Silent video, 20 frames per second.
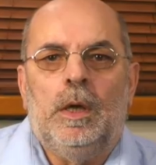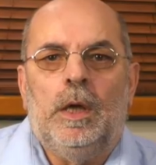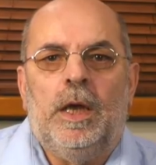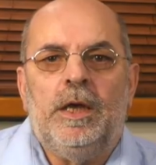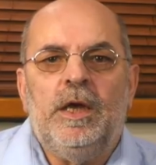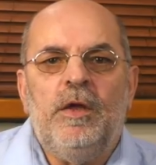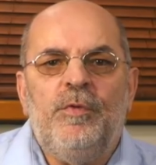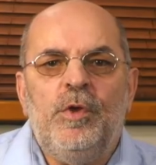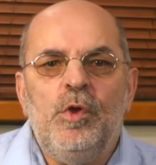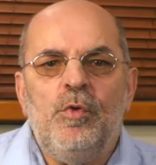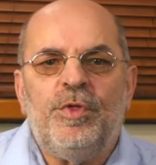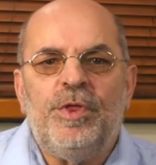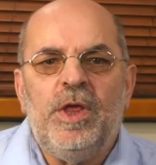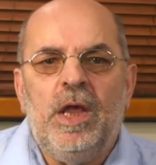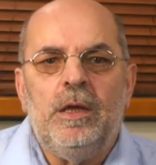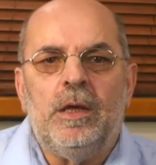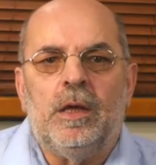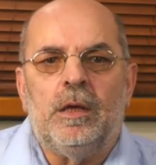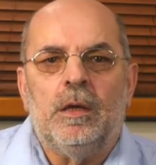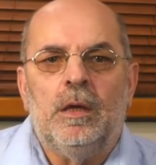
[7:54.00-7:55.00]
And if you
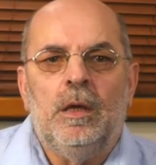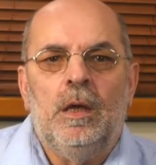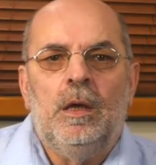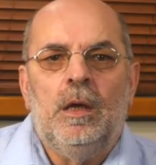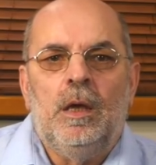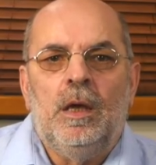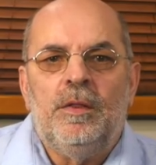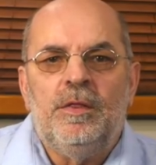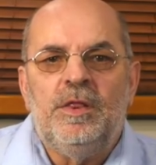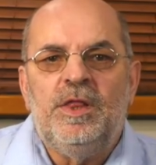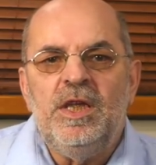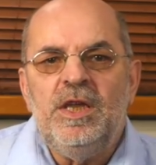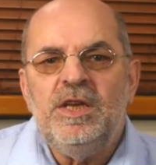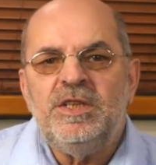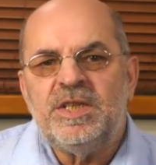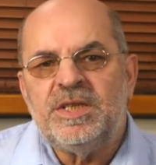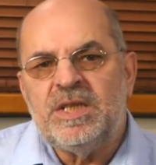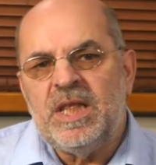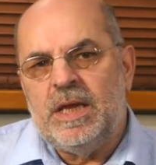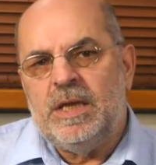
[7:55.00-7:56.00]
think
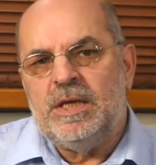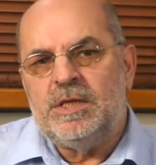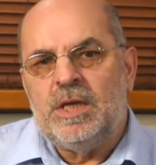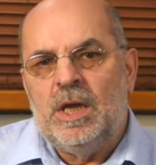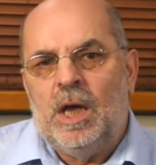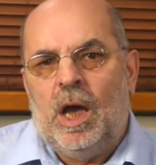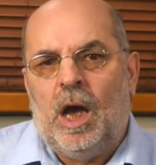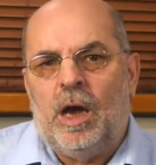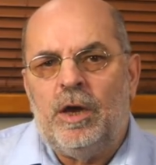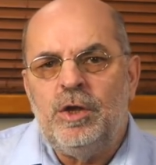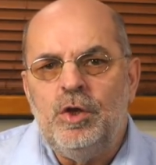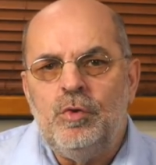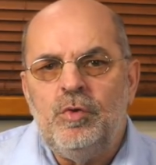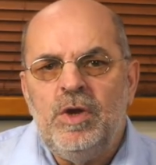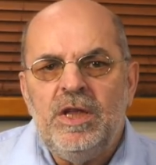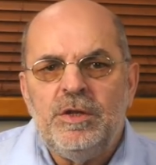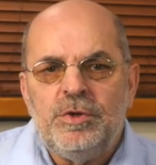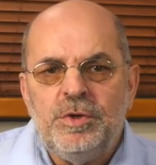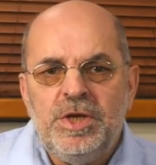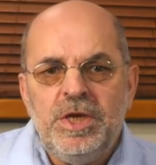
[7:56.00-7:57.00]
these things are
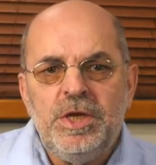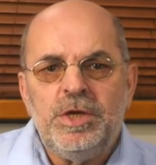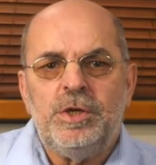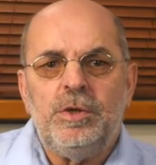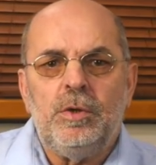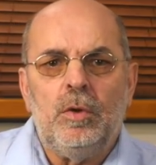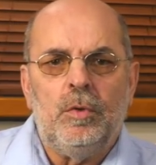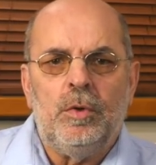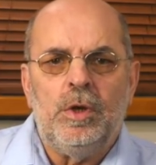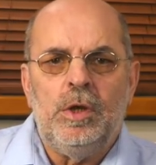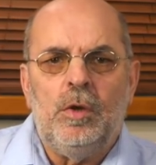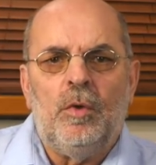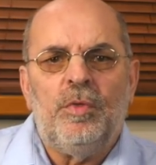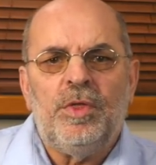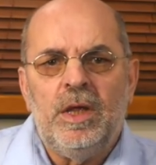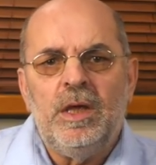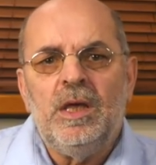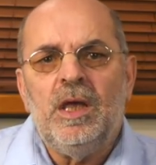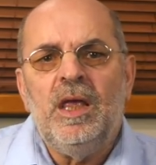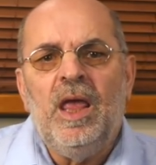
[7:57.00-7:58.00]
unique to digital audio,
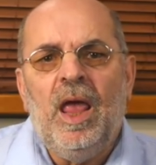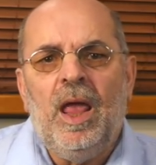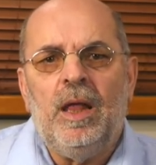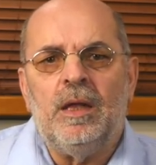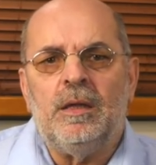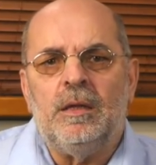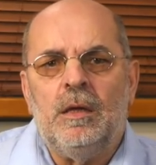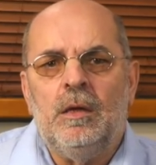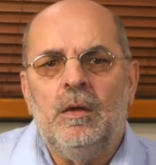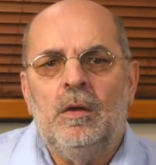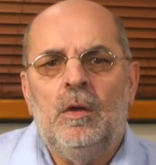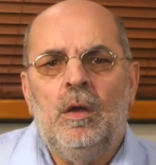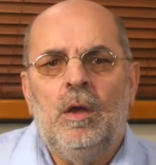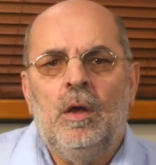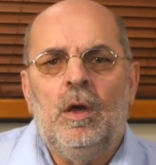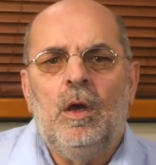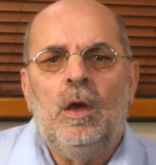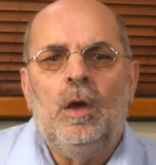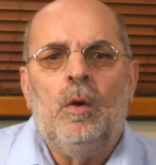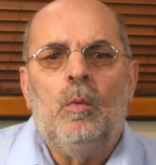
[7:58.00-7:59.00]
think again.
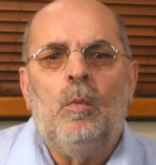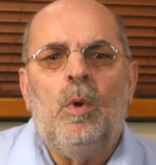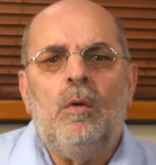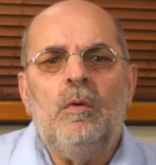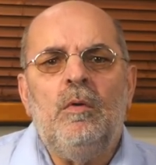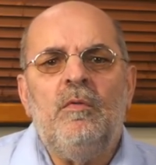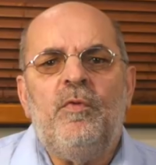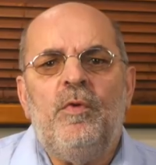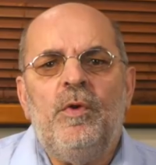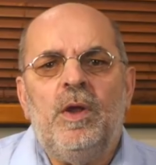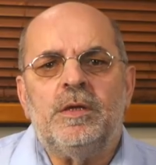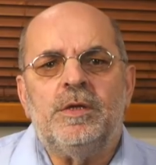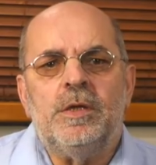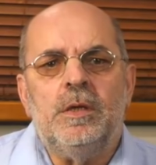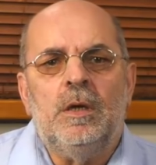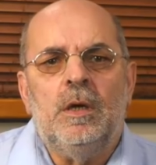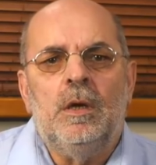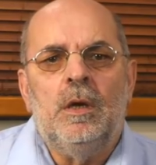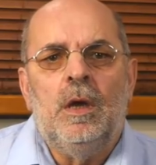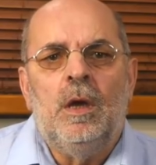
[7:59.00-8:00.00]
Wow and
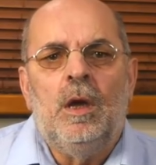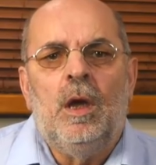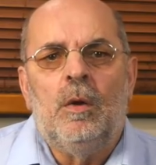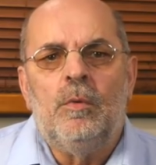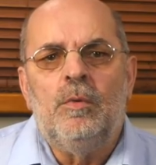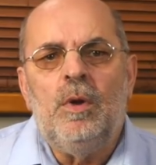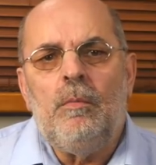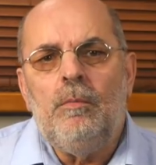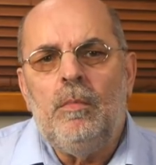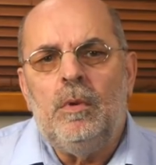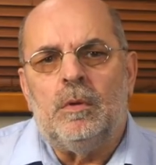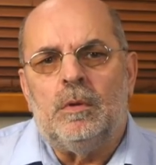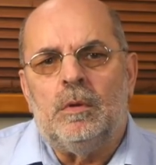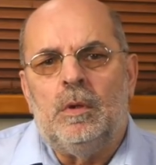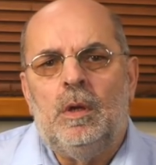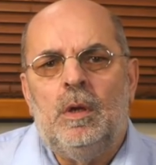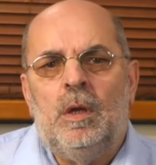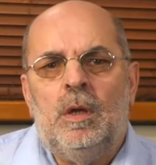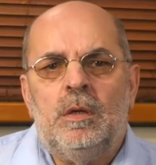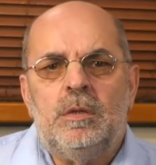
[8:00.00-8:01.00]
flutter, rumble,
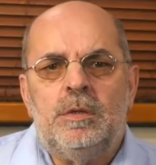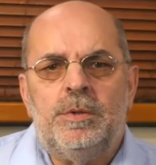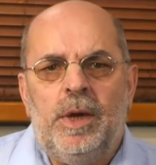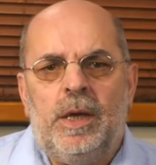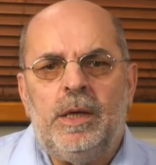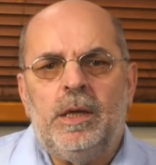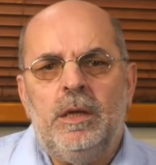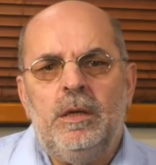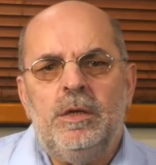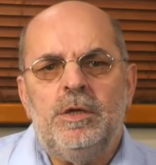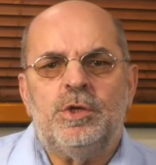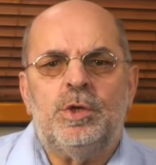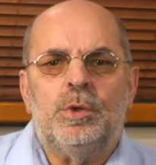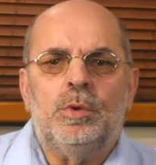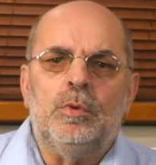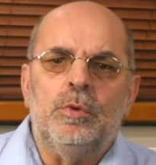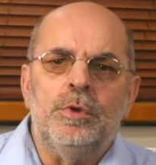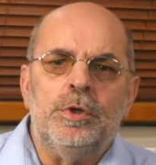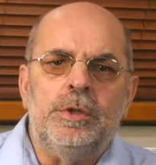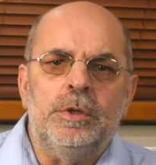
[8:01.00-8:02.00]
tracking
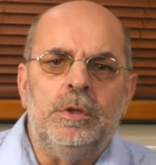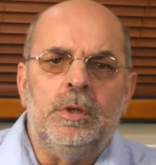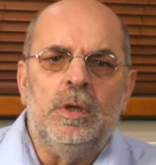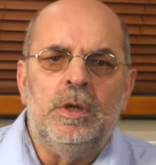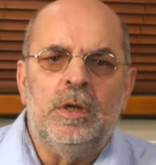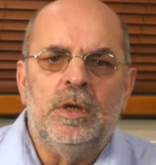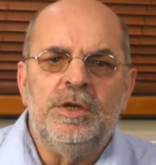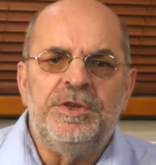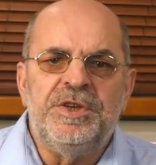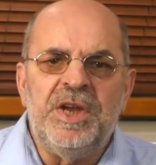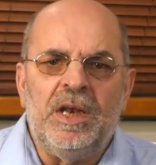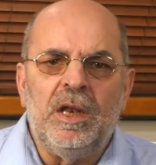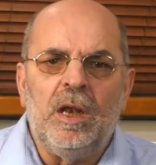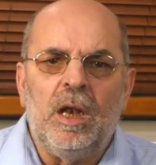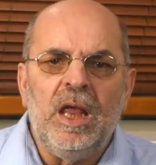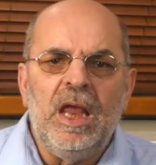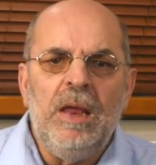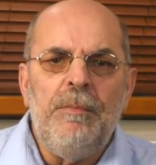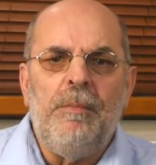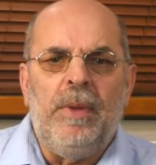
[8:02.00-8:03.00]
distortion,
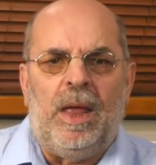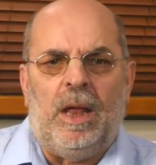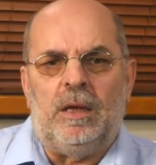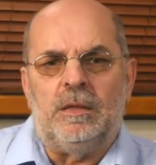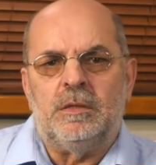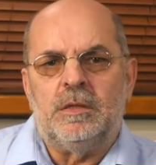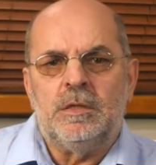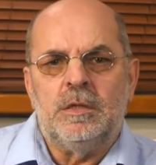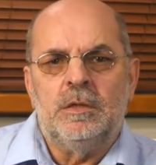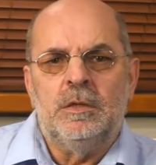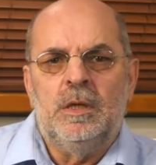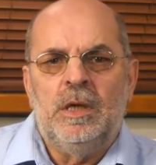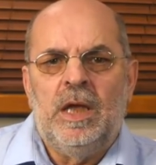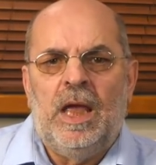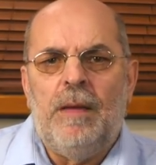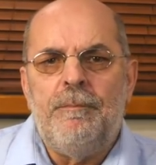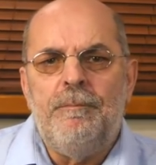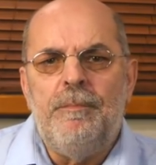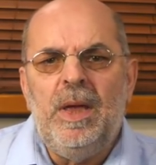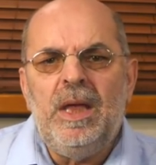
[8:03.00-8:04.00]
channel imbalance
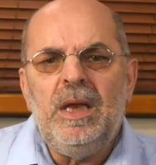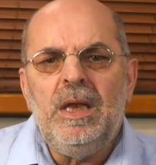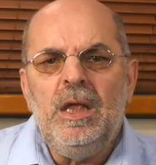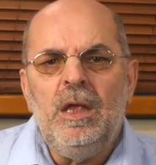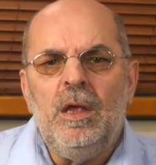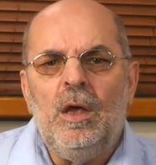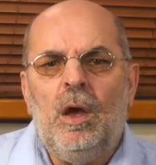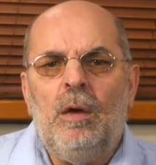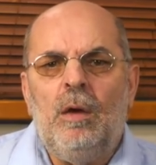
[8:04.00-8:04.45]
and many